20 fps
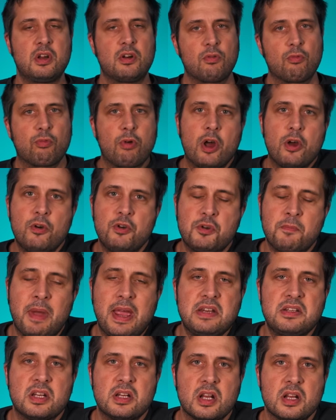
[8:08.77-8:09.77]
road
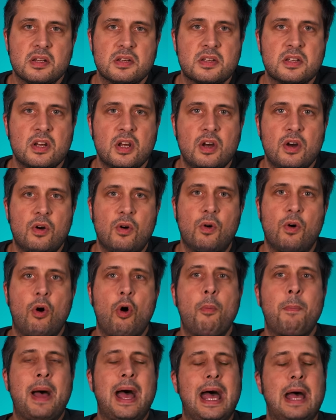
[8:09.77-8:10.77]
maintenance,
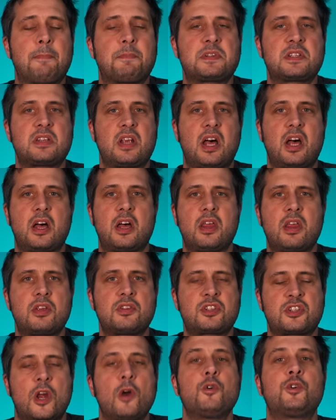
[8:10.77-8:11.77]
or perhaps
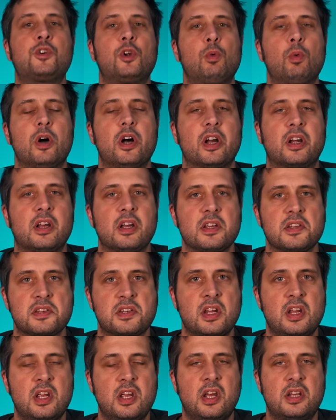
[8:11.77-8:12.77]
social workers
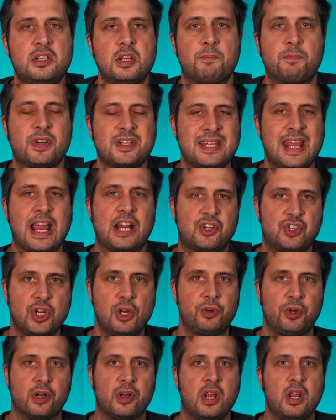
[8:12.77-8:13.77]
to protect
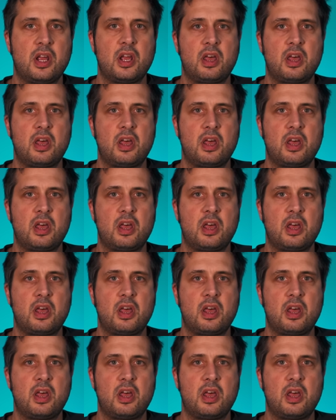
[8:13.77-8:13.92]
children,